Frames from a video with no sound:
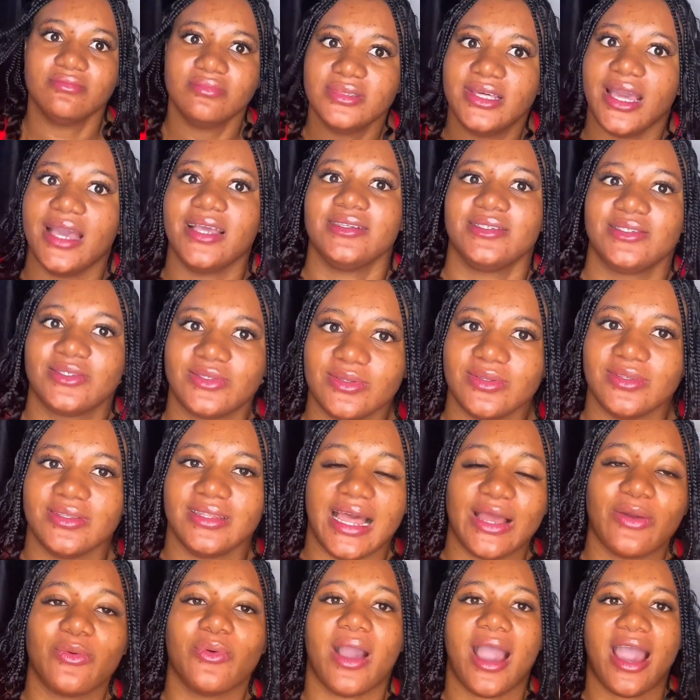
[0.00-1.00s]

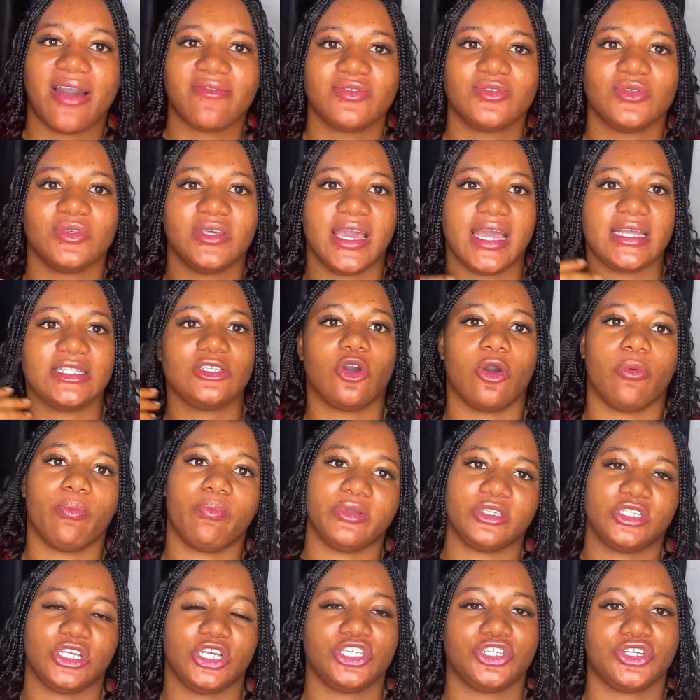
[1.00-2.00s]
will have to get
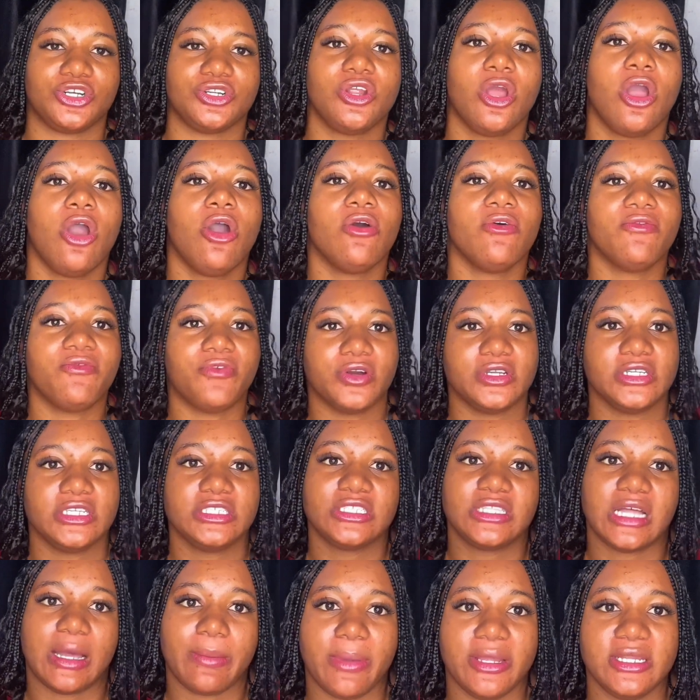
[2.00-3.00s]
compensation for these
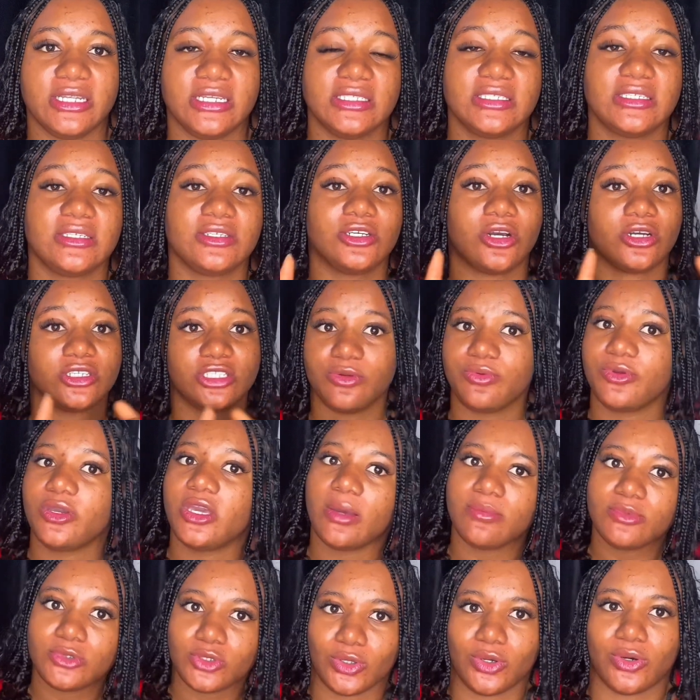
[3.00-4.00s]
damages because she
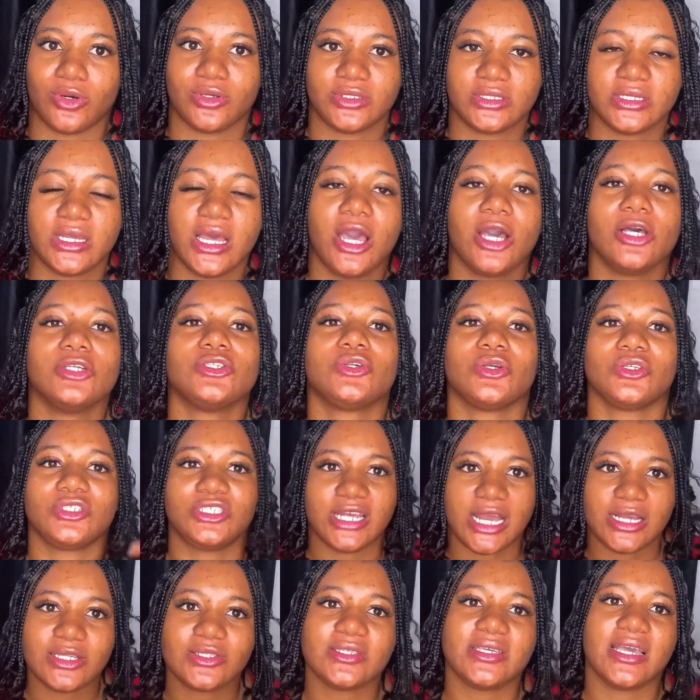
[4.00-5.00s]
came to court, so she
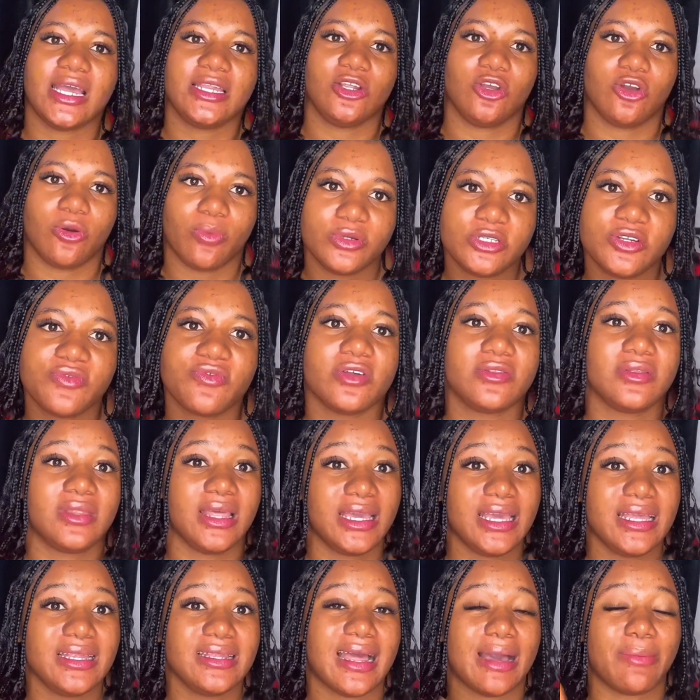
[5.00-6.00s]
has to get the compensation for
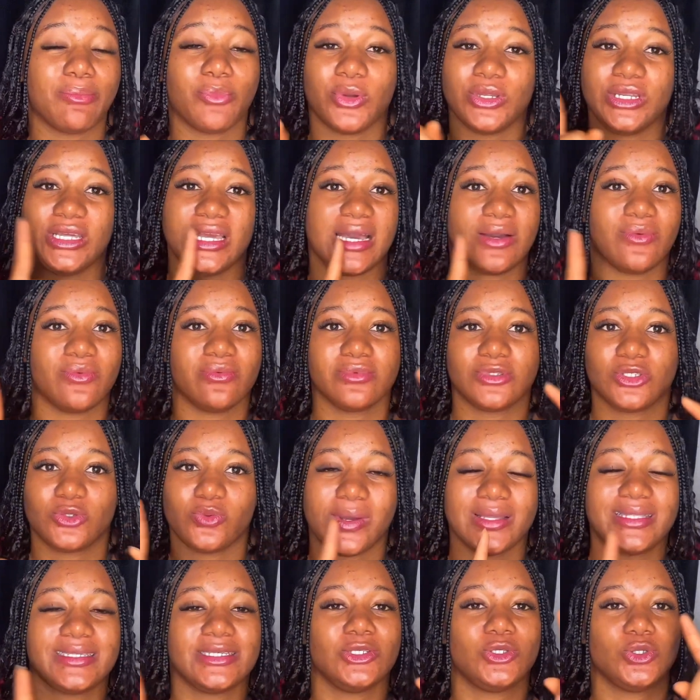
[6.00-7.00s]
taking that money and
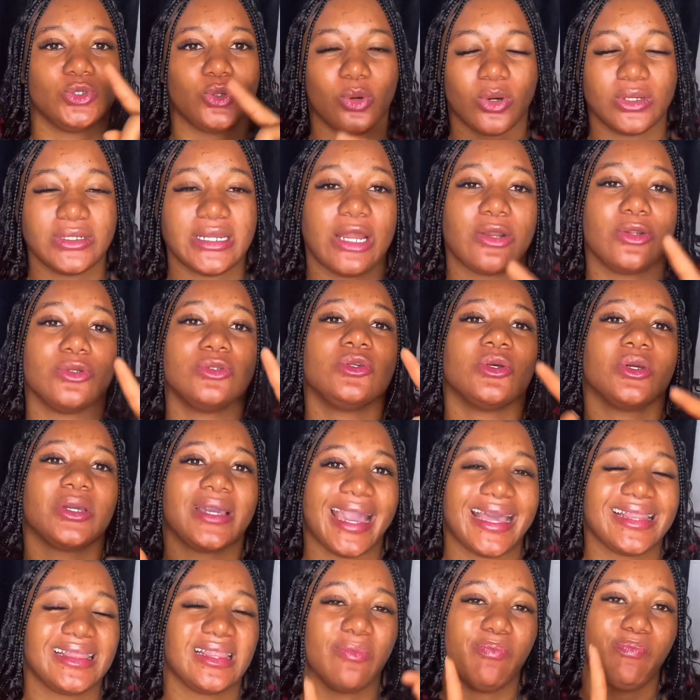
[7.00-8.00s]
sweating to court, and also
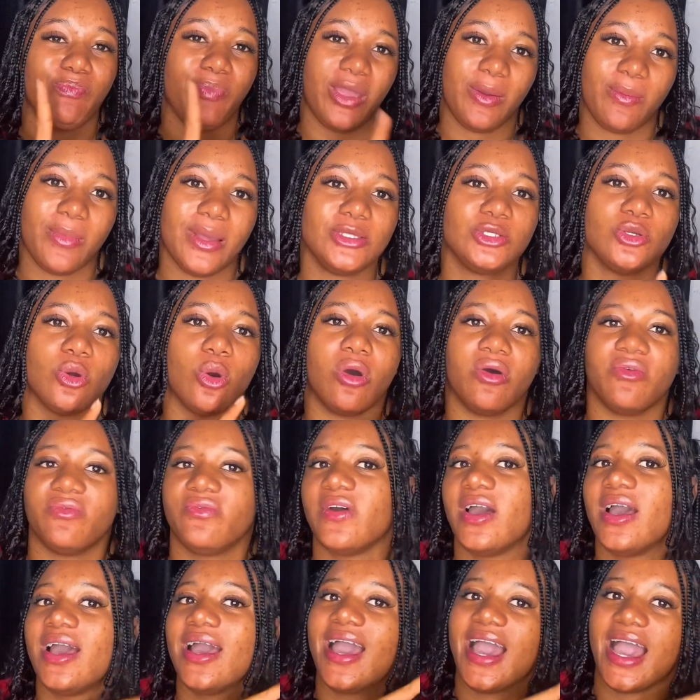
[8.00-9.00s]
get the payment of
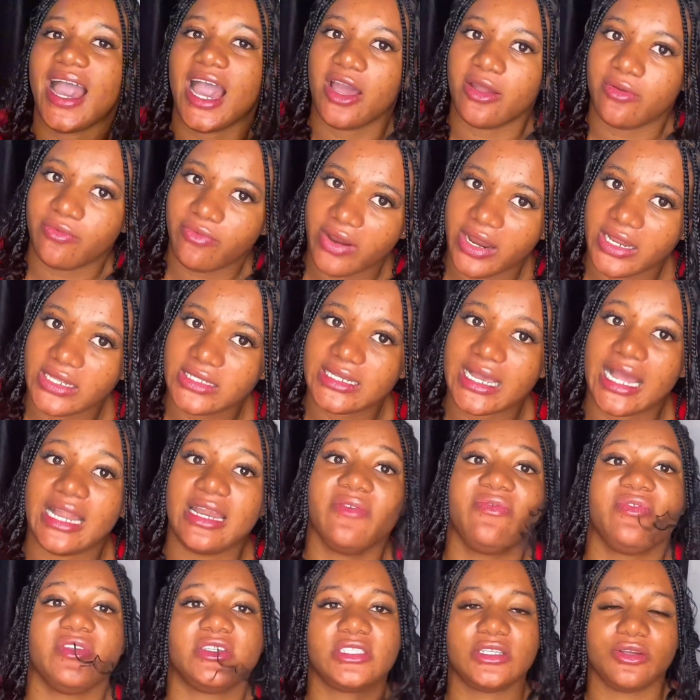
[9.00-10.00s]
her rent. And
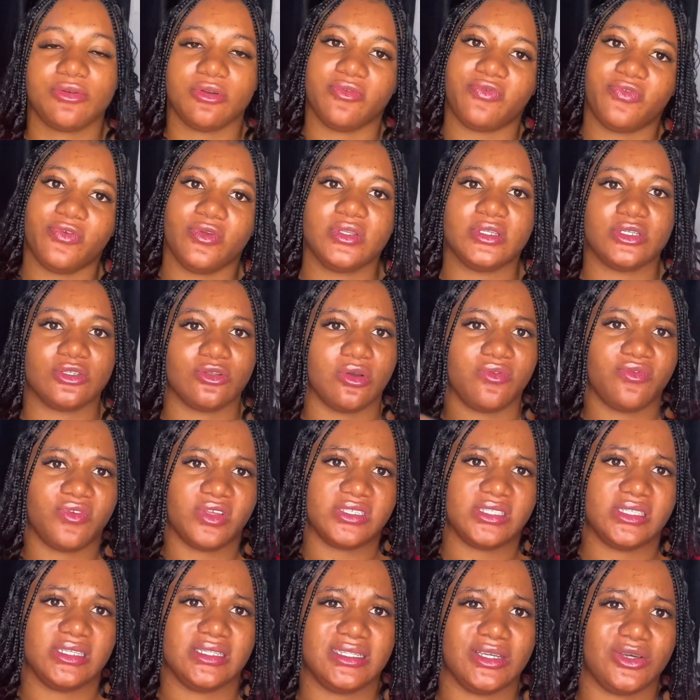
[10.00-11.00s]
if he still refuses,
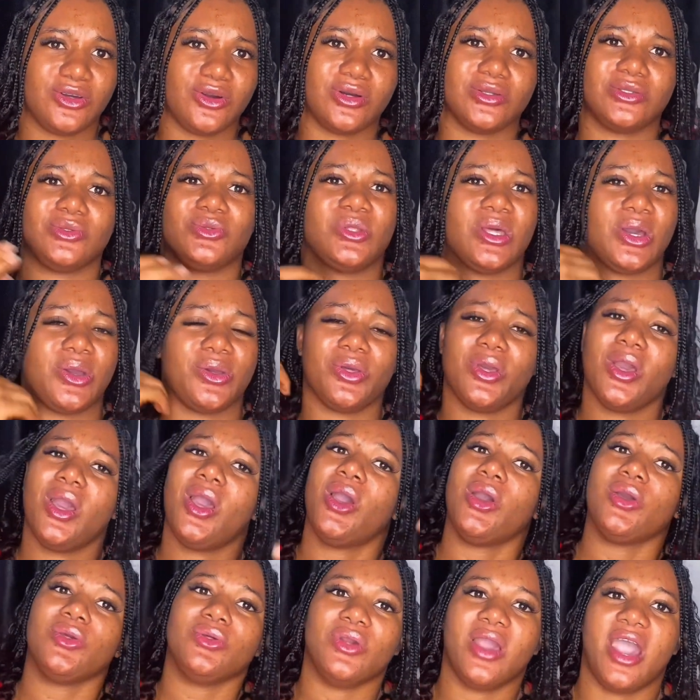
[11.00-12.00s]
obviously the court tell
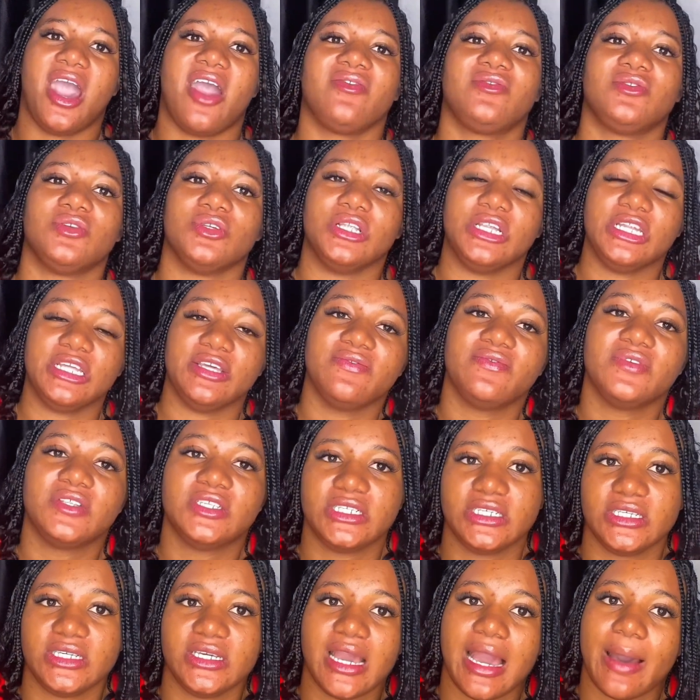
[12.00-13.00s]
you have to leave the